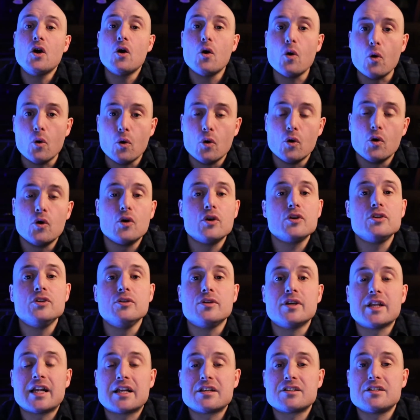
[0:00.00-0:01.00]
Or you
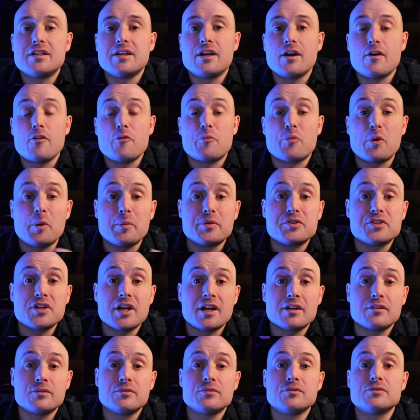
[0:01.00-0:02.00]
can actually go the proper
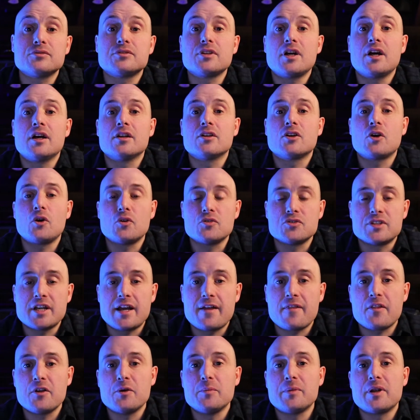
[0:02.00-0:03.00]
channels and
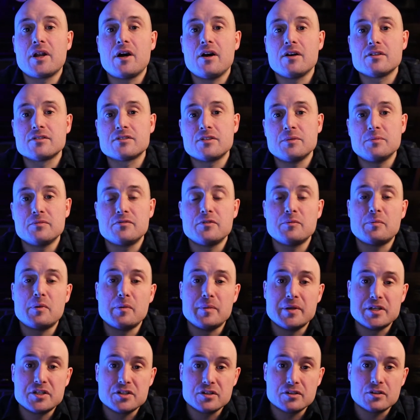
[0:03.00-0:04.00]
contact them and ask them for
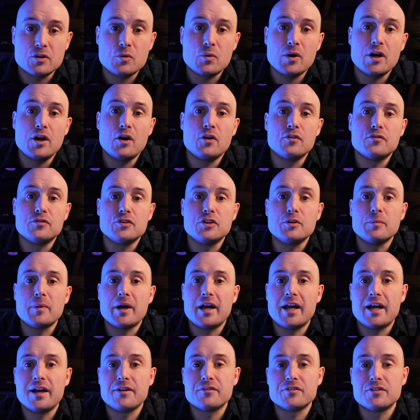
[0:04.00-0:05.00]
permission. Quite often you
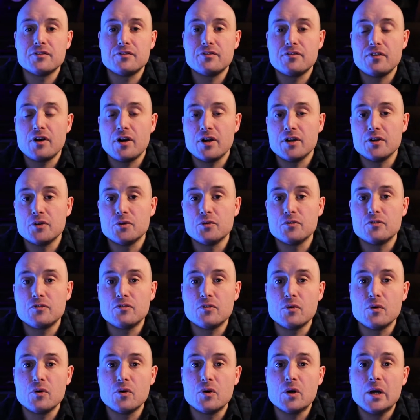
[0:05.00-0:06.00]
might have to file
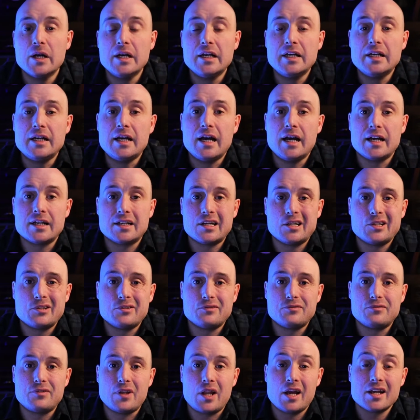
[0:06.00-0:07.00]
for a kind
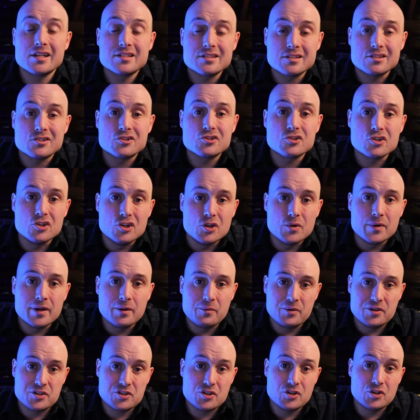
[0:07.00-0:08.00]
of license to do
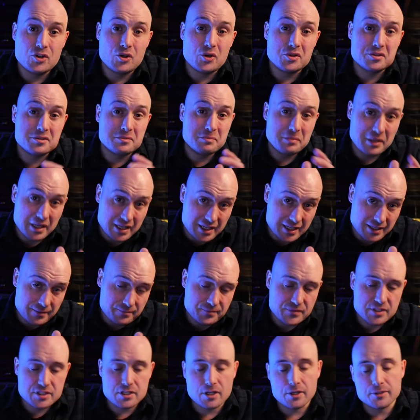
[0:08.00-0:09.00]
it, which can cost money.
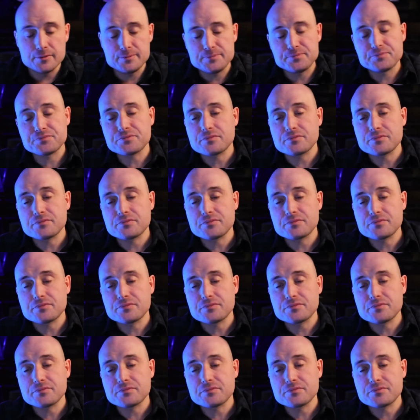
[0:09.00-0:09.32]
So